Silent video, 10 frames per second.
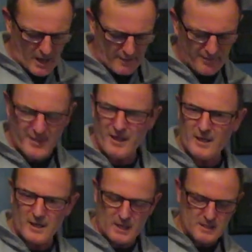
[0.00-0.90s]
I
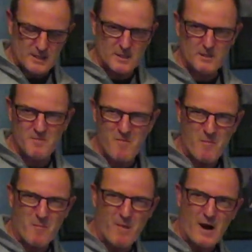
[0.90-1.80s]
think is a
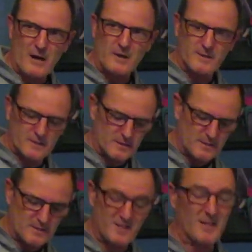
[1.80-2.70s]
Mark
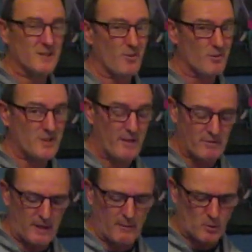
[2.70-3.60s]
6 or
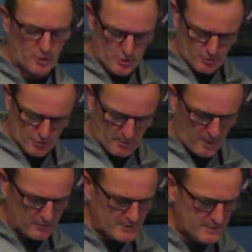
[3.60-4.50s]
7, I'm not sure
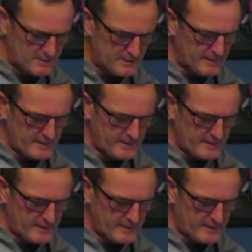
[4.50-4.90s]
about it.